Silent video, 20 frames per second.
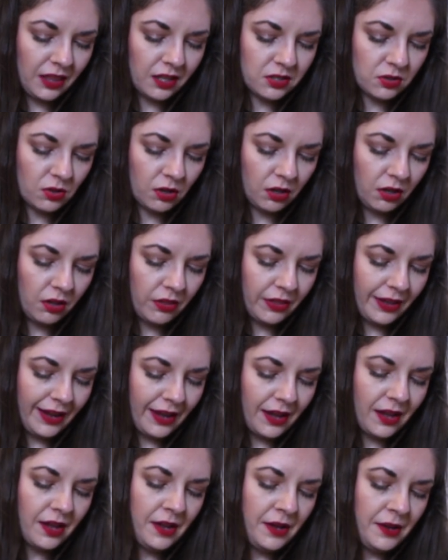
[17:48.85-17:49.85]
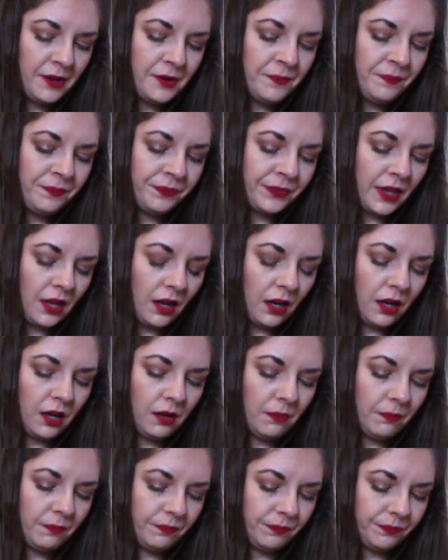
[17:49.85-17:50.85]
there's not a lot
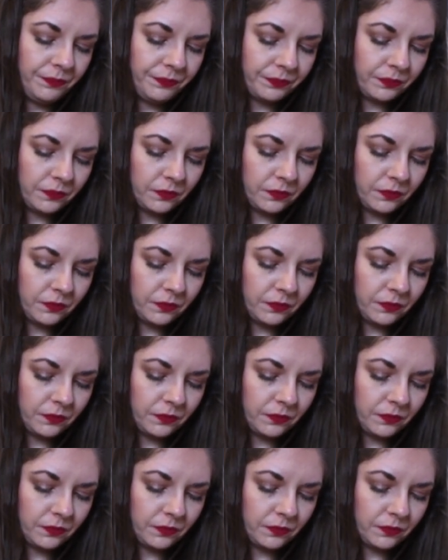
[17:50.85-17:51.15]
there,